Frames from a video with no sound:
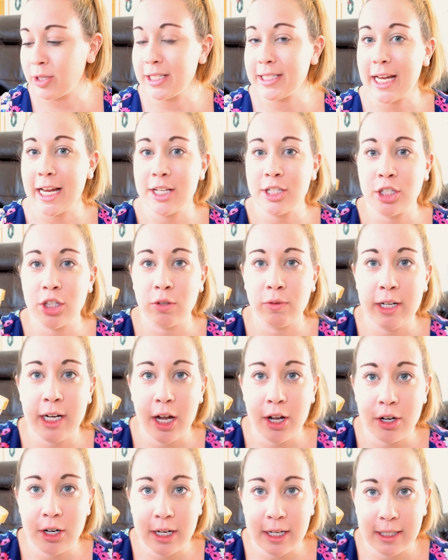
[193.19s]
this has three
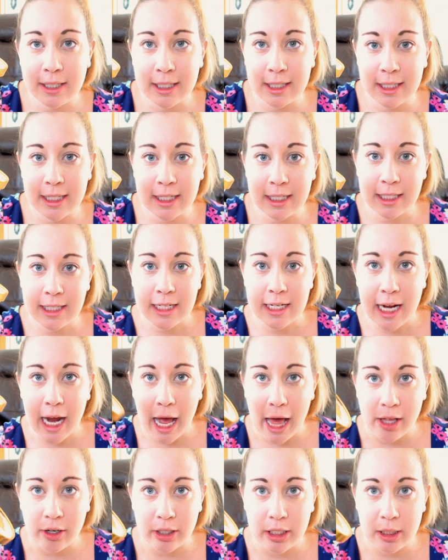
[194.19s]
hundred sixty
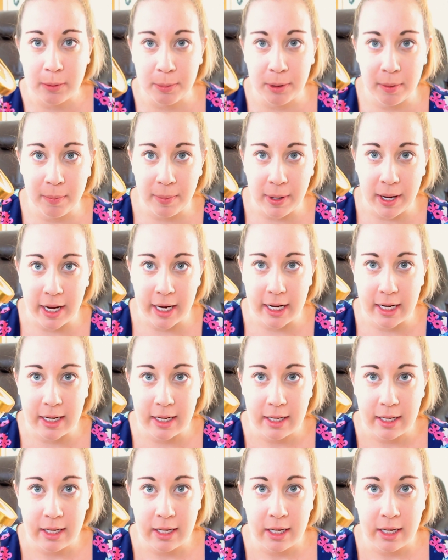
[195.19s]
calories per pint.